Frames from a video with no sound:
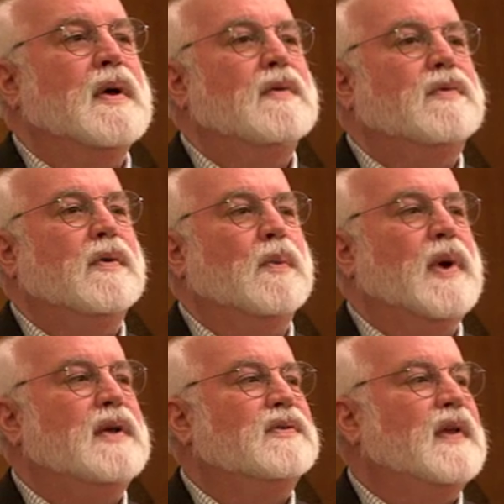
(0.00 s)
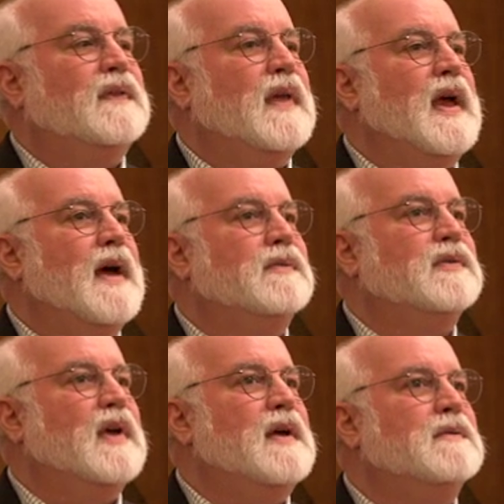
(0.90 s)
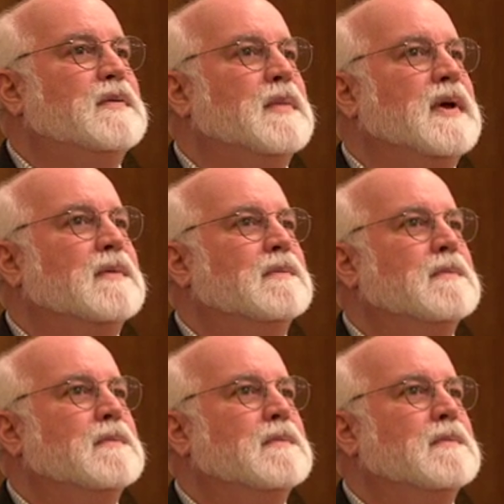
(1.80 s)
for the ways that they have saved me."